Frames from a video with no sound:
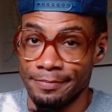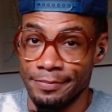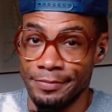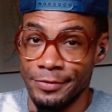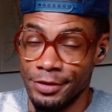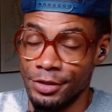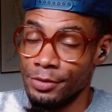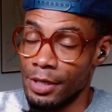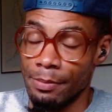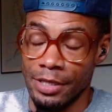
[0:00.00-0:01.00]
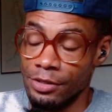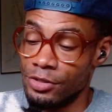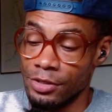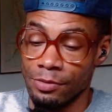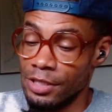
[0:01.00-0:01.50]
You, I mean, you should really
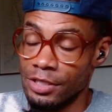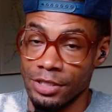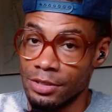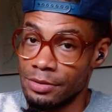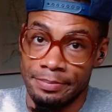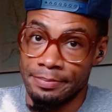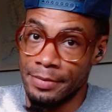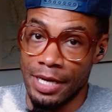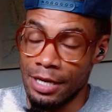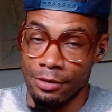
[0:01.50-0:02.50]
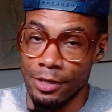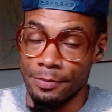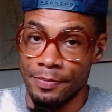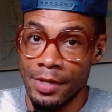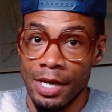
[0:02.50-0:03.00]
just I don't know.
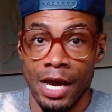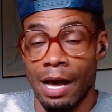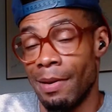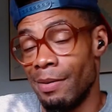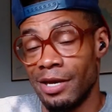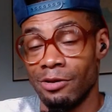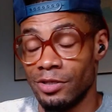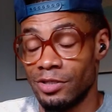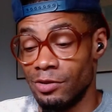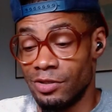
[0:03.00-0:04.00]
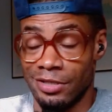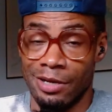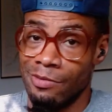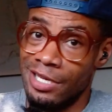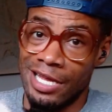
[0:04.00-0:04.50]
I'm not making no excuses, and I'm really not
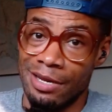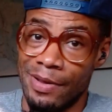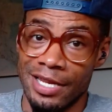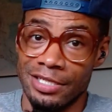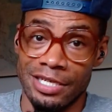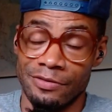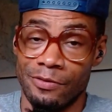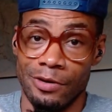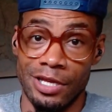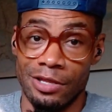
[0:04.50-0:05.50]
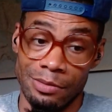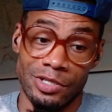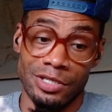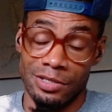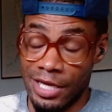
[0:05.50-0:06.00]
apologizing for it either. I'm just
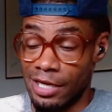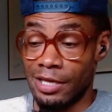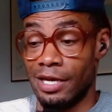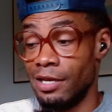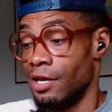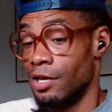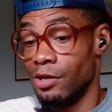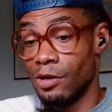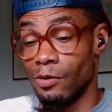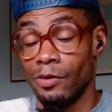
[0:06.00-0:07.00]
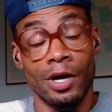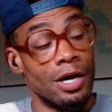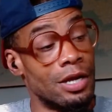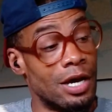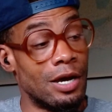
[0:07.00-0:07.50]
saying that, you know, uh,
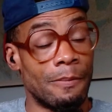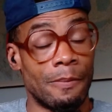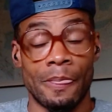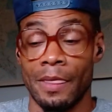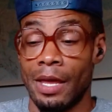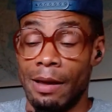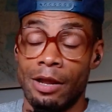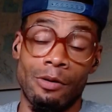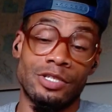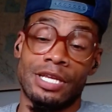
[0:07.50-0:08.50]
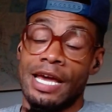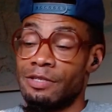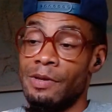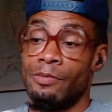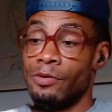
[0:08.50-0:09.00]
I always to ask people
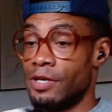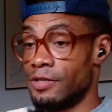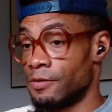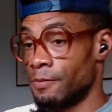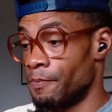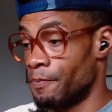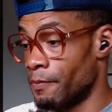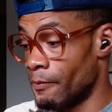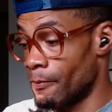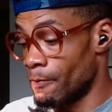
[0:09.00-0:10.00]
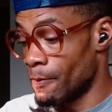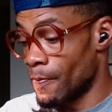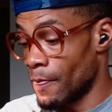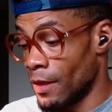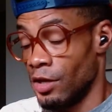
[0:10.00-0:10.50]
this:
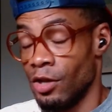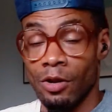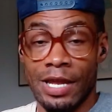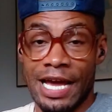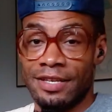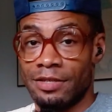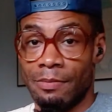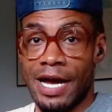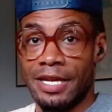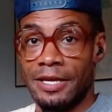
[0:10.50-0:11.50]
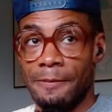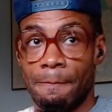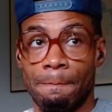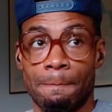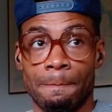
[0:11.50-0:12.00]
you don't like somebody,
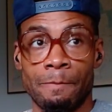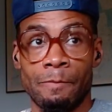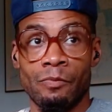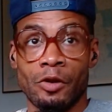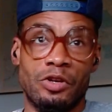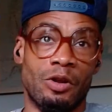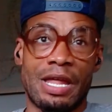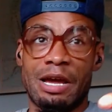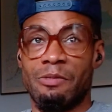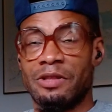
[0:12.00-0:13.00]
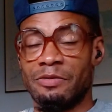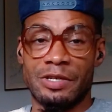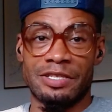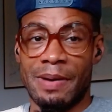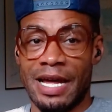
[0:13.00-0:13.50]
you don't like what this, what
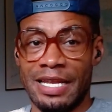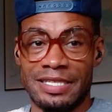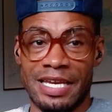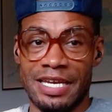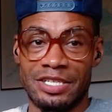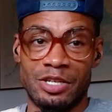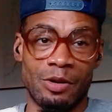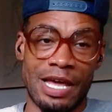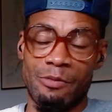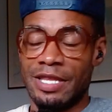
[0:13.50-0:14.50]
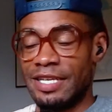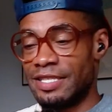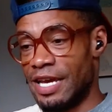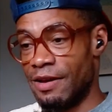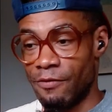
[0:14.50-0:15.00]
somebody says, you don't like what they stand
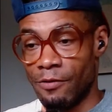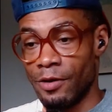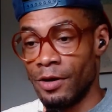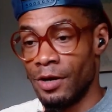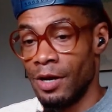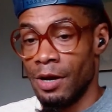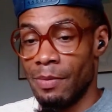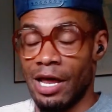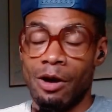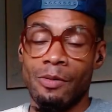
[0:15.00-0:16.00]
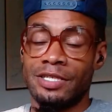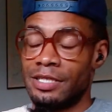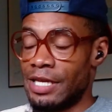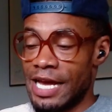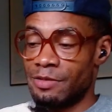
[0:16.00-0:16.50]
for, but I always ask
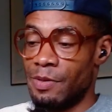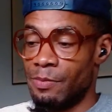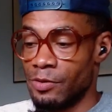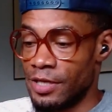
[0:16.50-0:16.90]
people this: